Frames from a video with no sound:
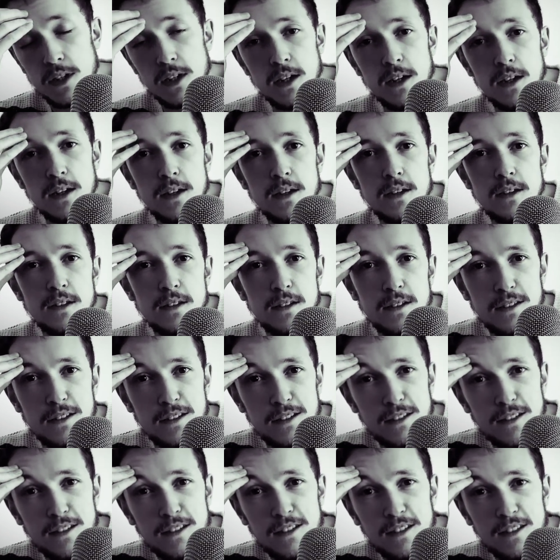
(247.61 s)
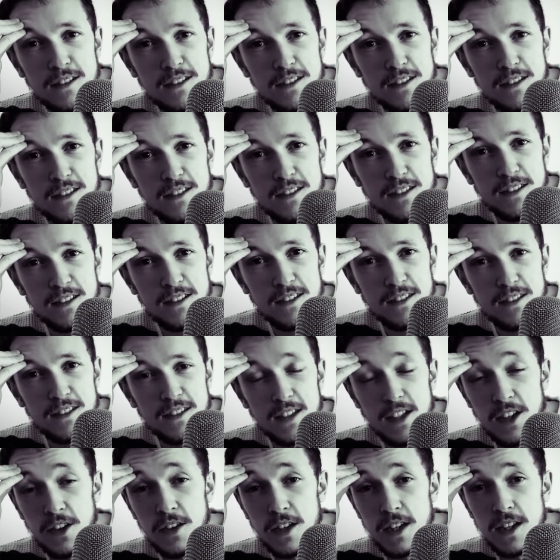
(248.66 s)
the
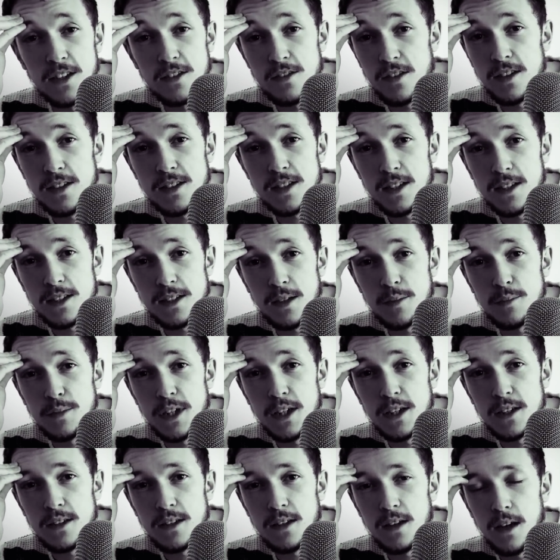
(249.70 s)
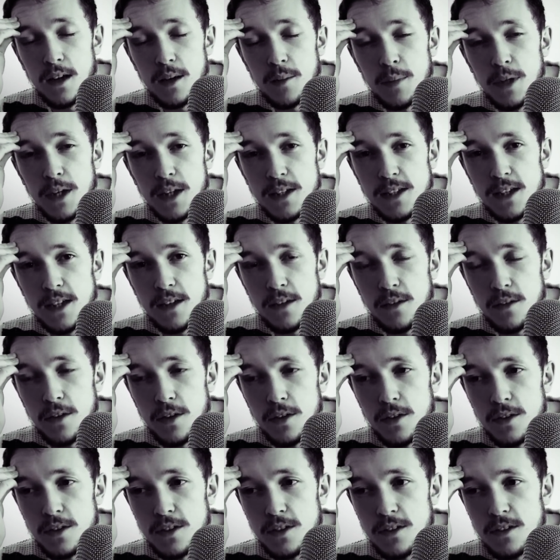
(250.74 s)
only interesting subject that I'd picked out of
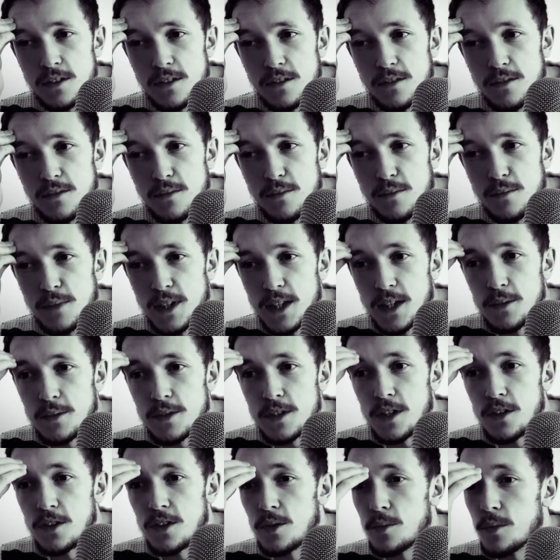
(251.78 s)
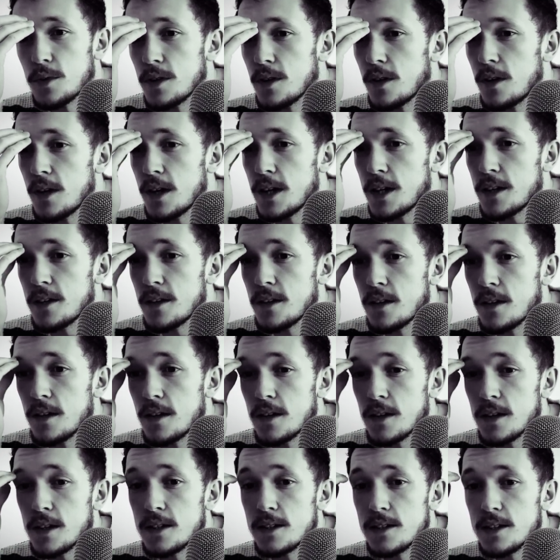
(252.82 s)
those, and it was the only one that I could
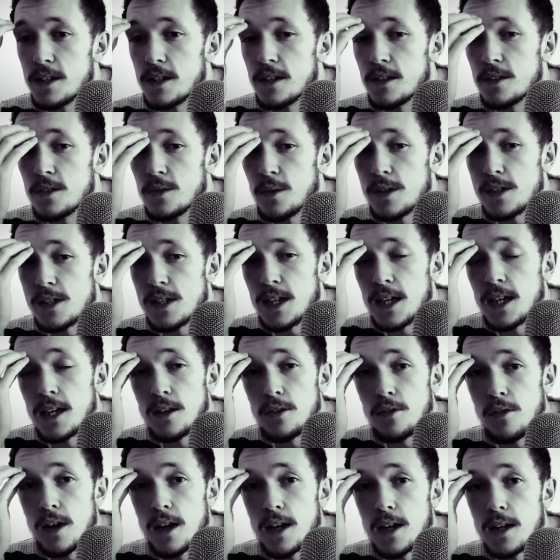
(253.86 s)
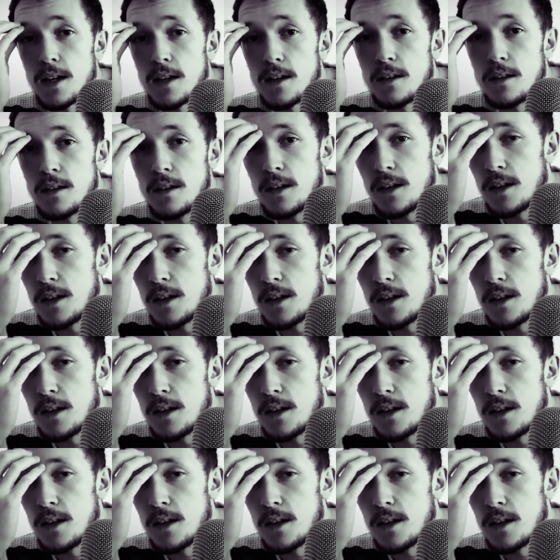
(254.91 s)
continue to actually get a grade in.